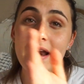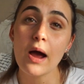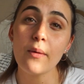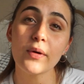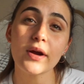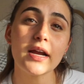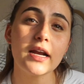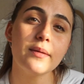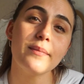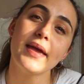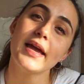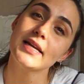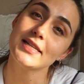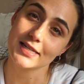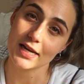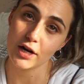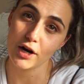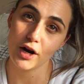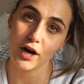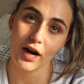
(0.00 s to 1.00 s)
now we're gonna make
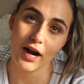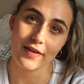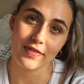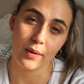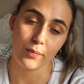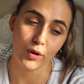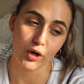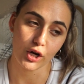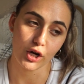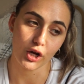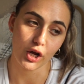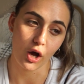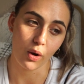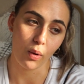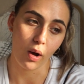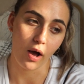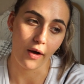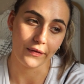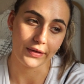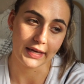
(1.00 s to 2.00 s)
dinner and then we're gonna
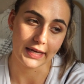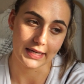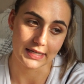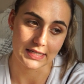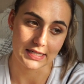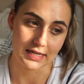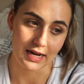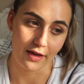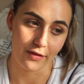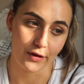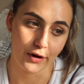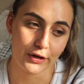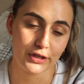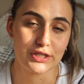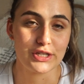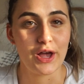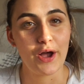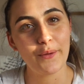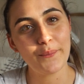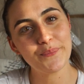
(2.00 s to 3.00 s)
go all eat together,
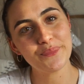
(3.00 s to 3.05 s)
so